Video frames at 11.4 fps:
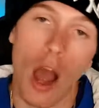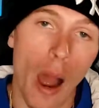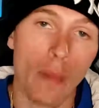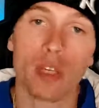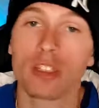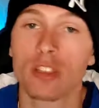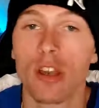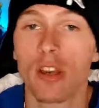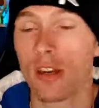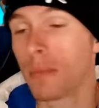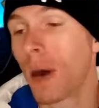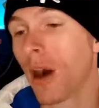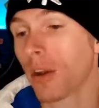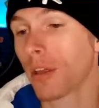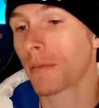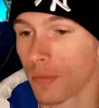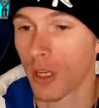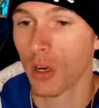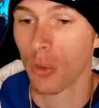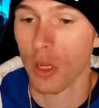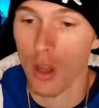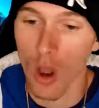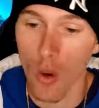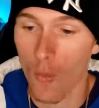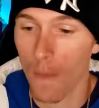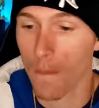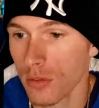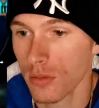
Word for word: I'm excited about it. Here we go.